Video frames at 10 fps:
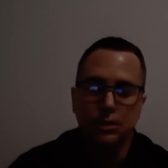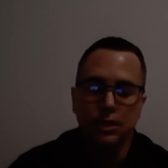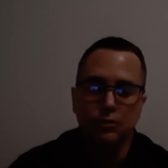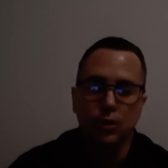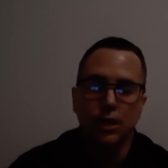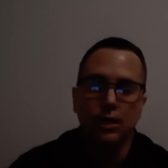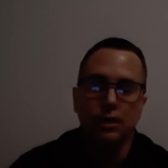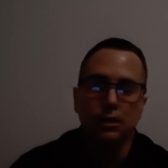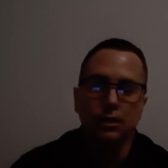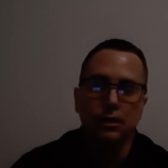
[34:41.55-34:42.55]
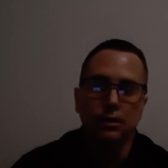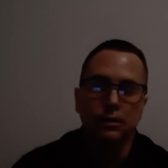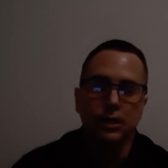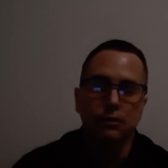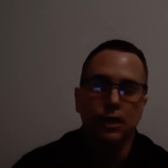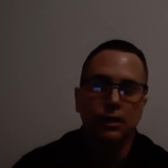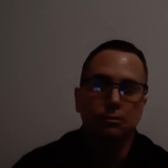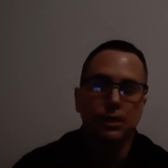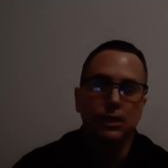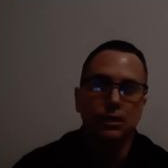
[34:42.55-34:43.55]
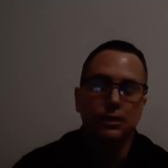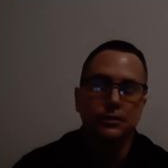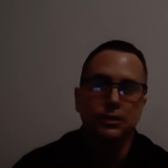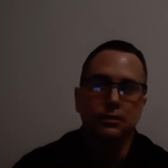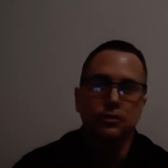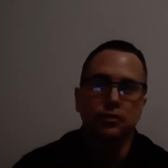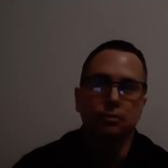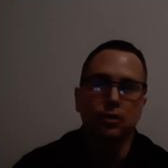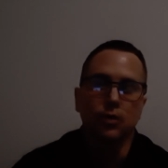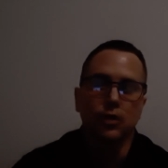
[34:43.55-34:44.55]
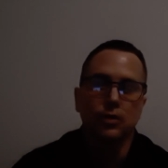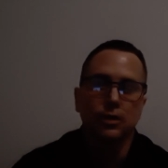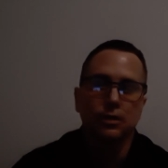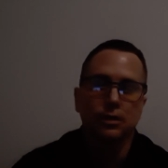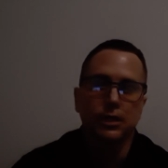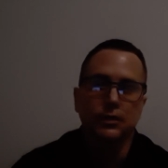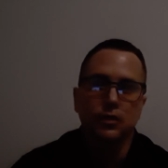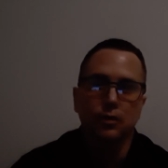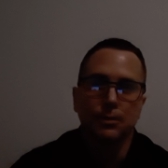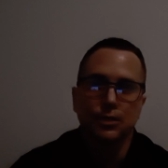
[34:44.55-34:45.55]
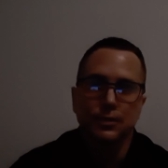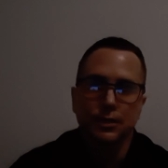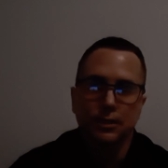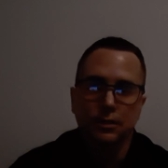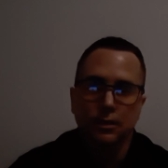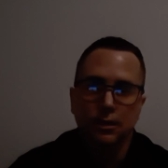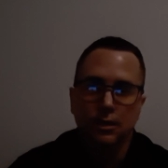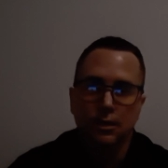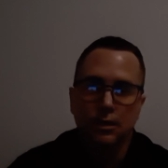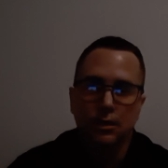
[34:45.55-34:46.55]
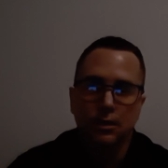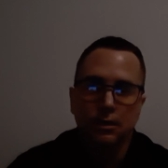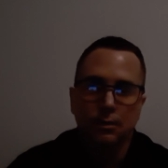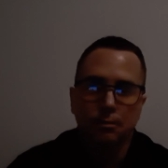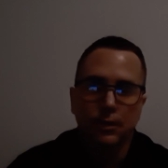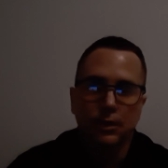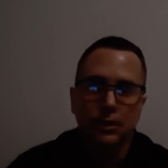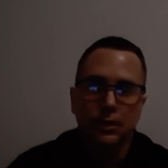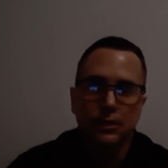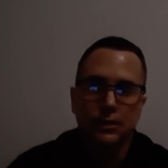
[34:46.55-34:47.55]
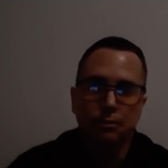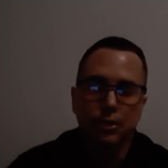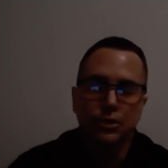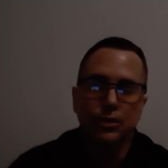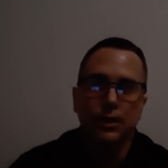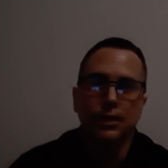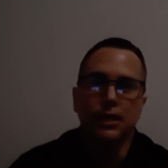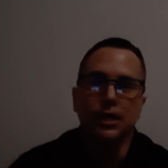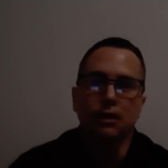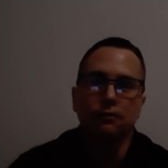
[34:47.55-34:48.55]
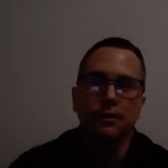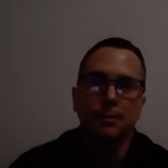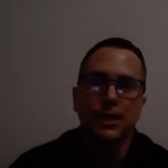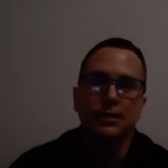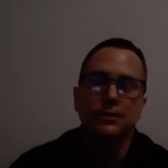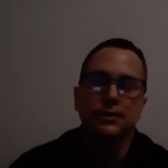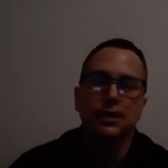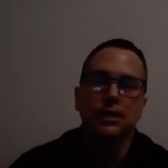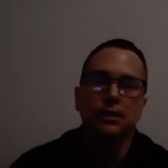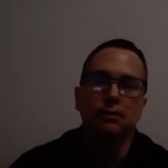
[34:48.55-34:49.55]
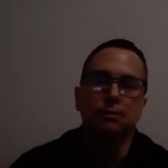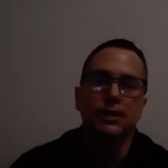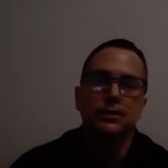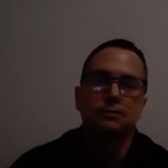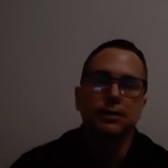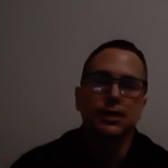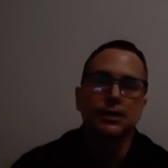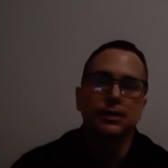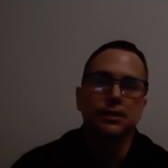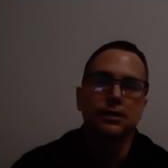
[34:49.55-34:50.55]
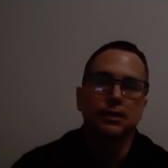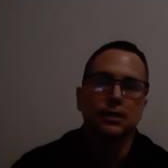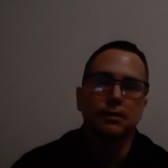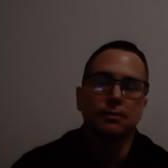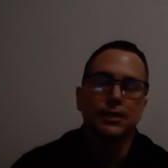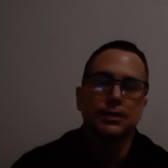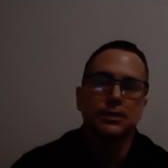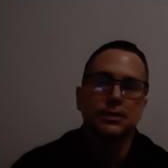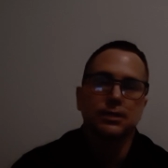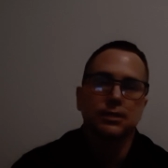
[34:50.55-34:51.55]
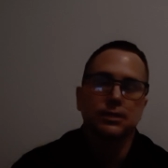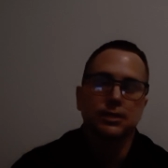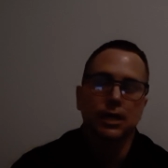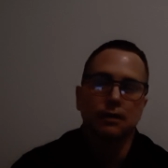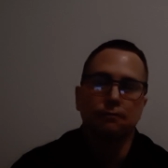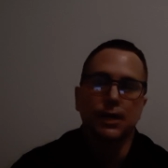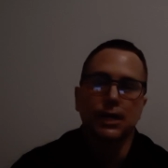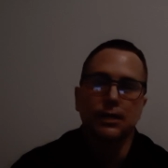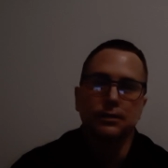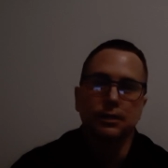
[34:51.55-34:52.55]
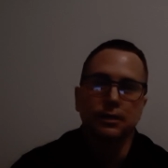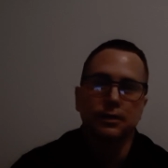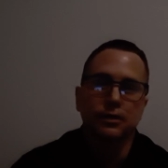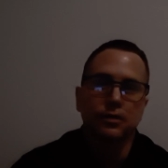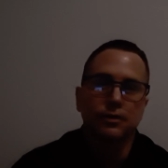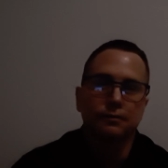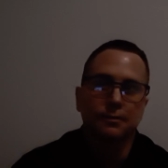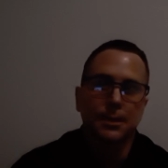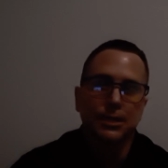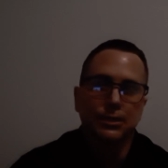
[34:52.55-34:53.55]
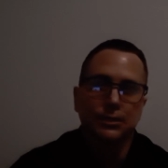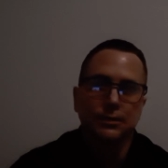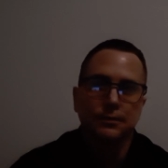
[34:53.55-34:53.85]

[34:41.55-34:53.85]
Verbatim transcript: That's why uh, they recommend listening to Baroque classical music, because it puts you in the alpha mind state, the best mind, the best state of mind to learn new information.